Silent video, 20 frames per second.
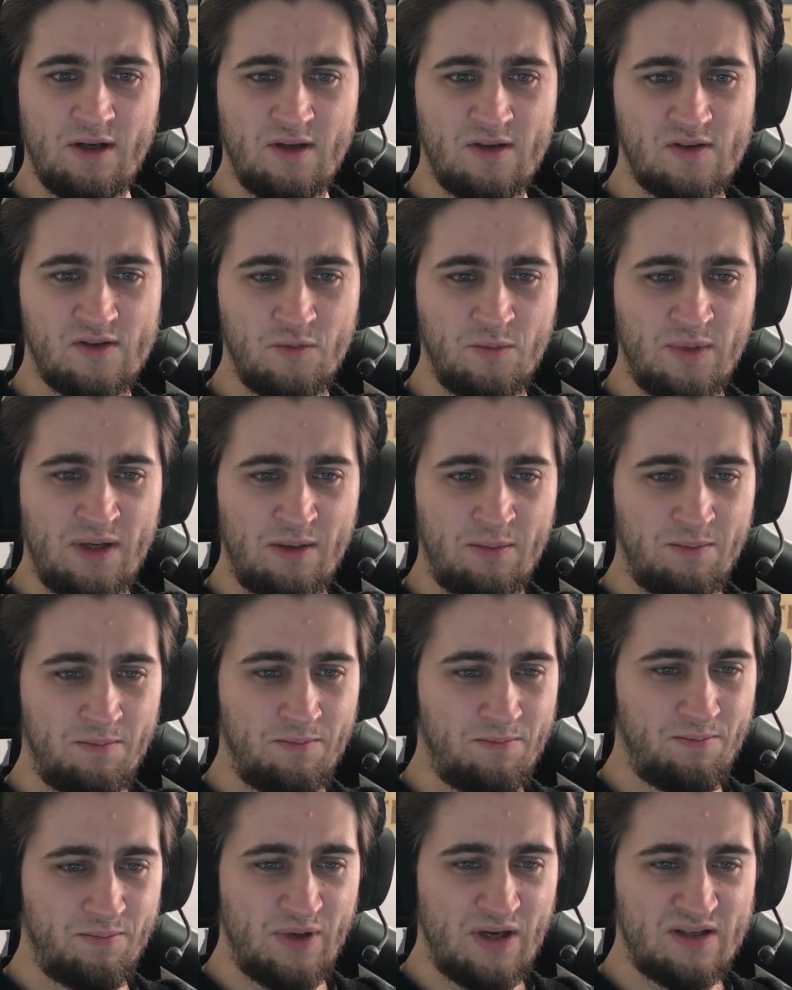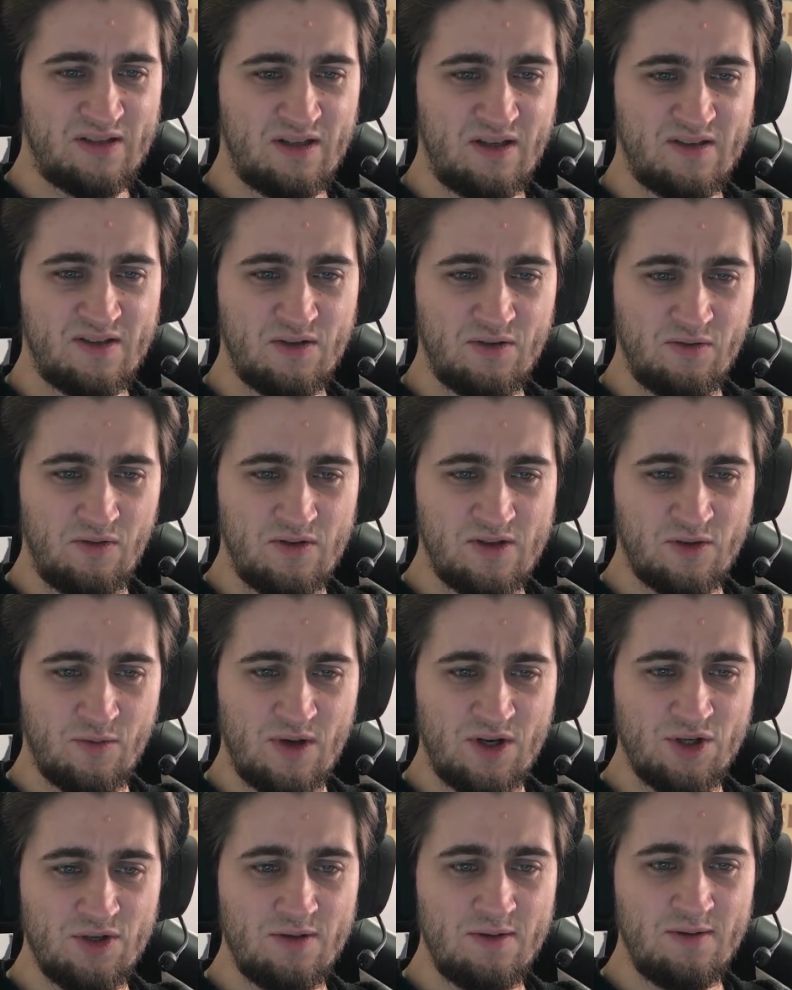So my best answer to this
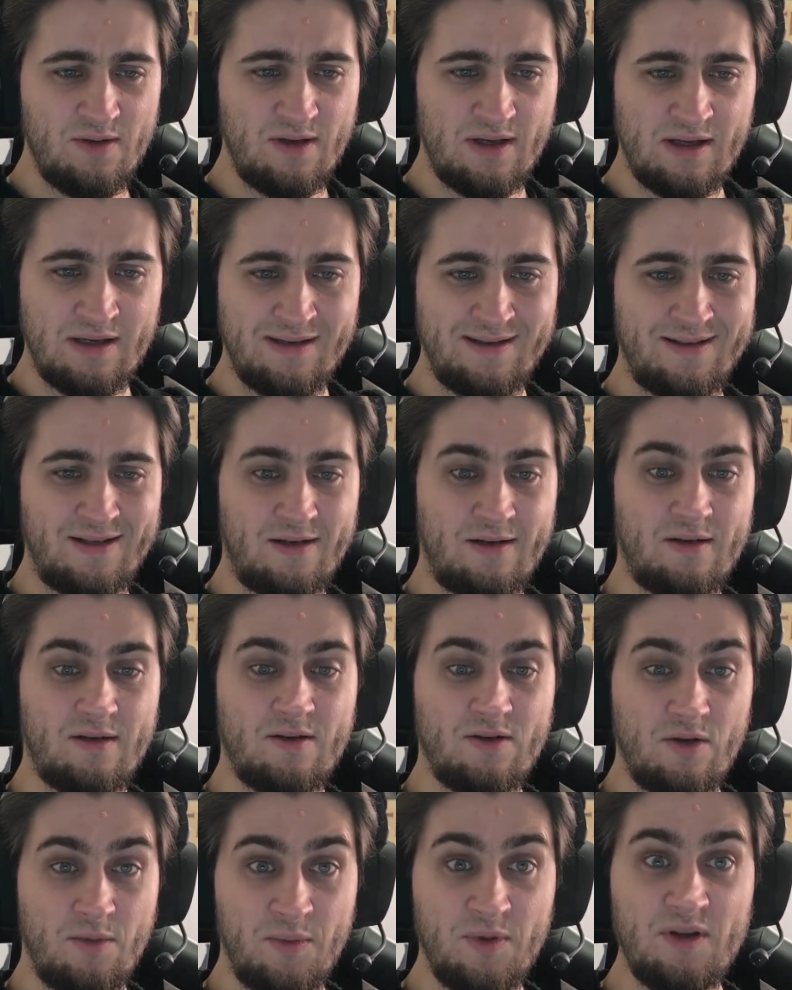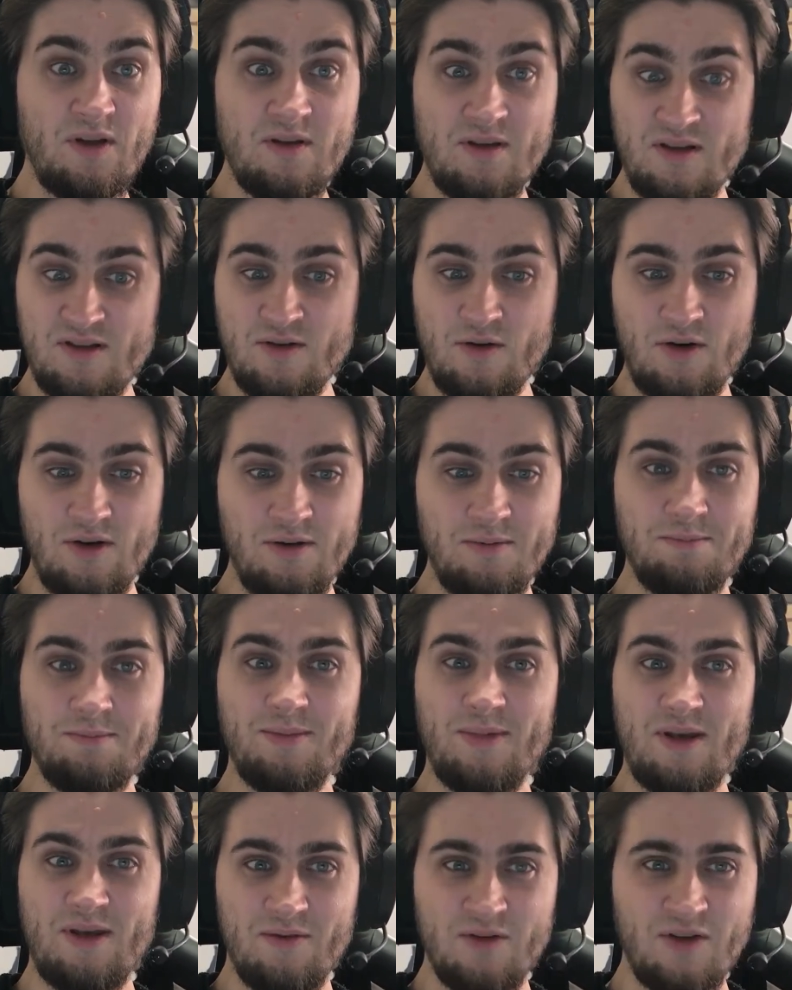question, drop in the Discord,
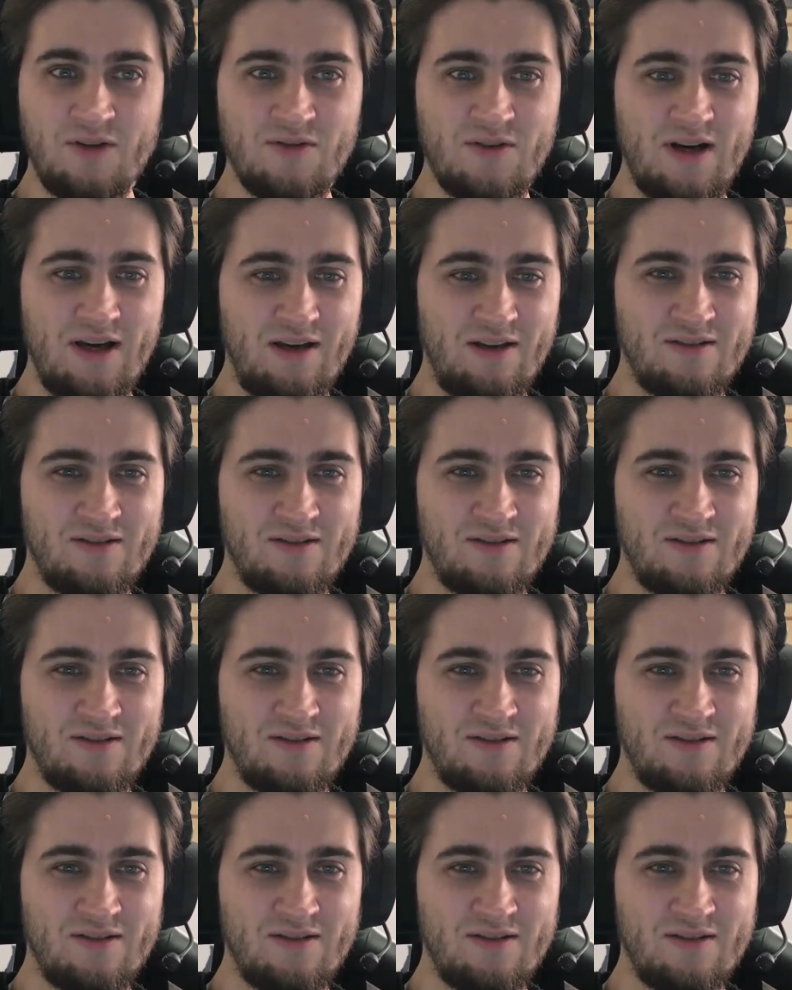give it a try.